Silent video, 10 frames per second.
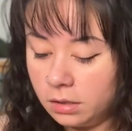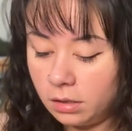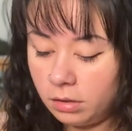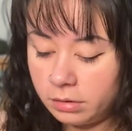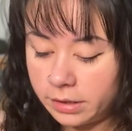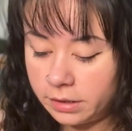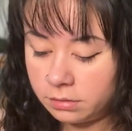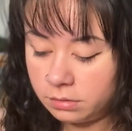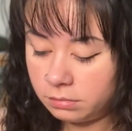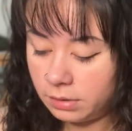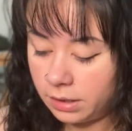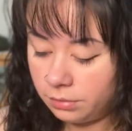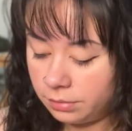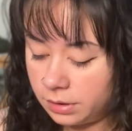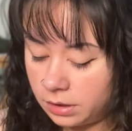All right,
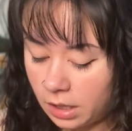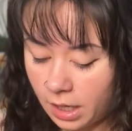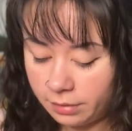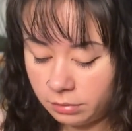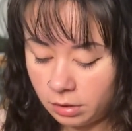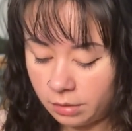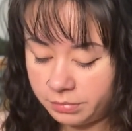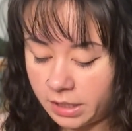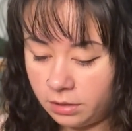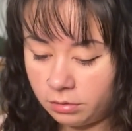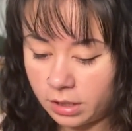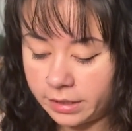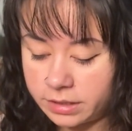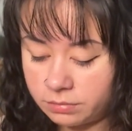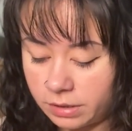well, I will update you
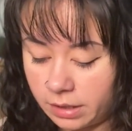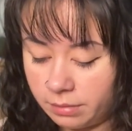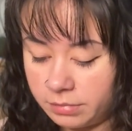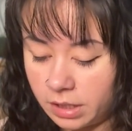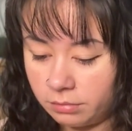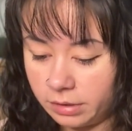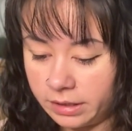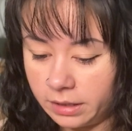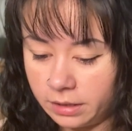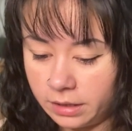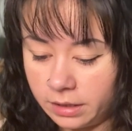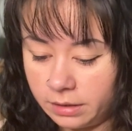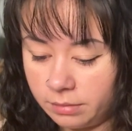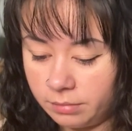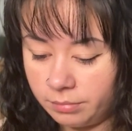guys when I am done with the
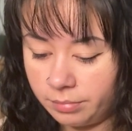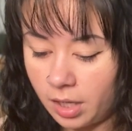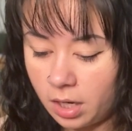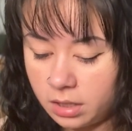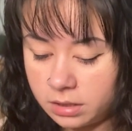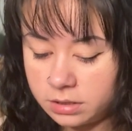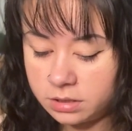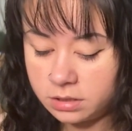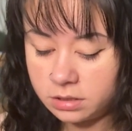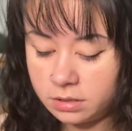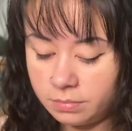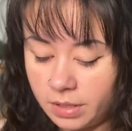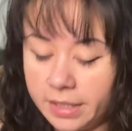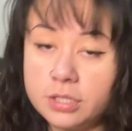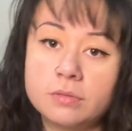box, but
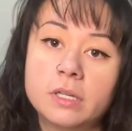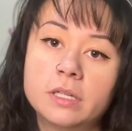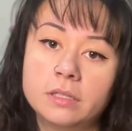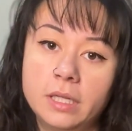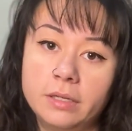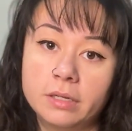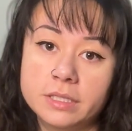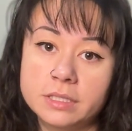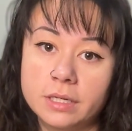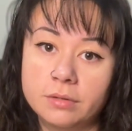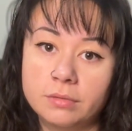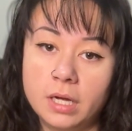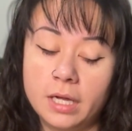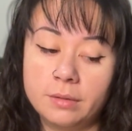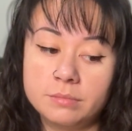I just wanted to let you guys know
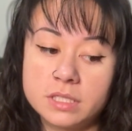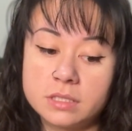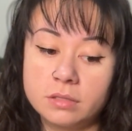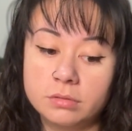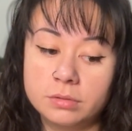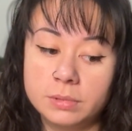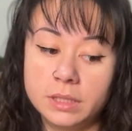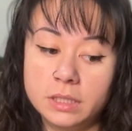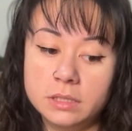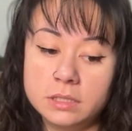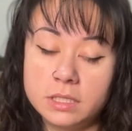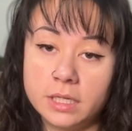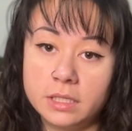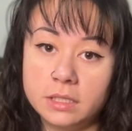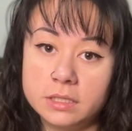I'm still doing this
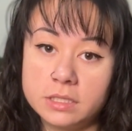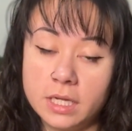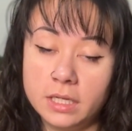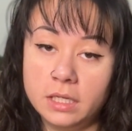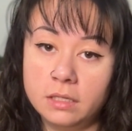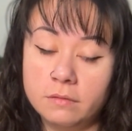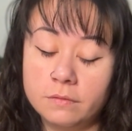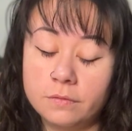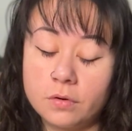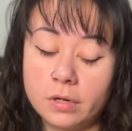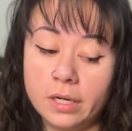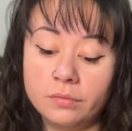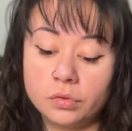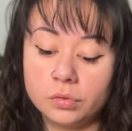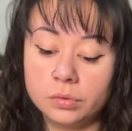and it's taking
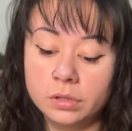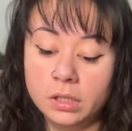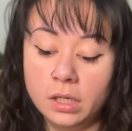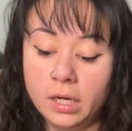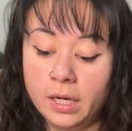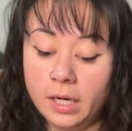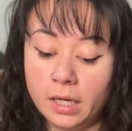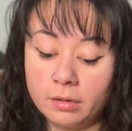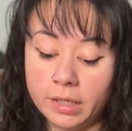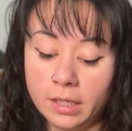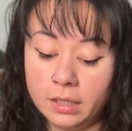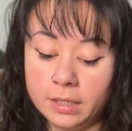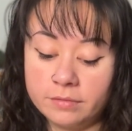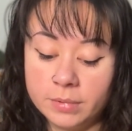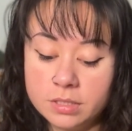forever and I'm getting
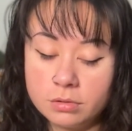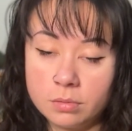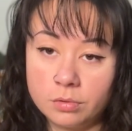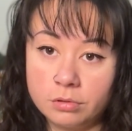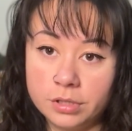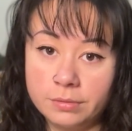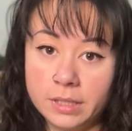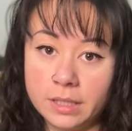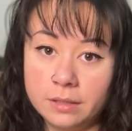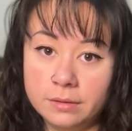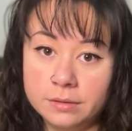kind of miserable doing it.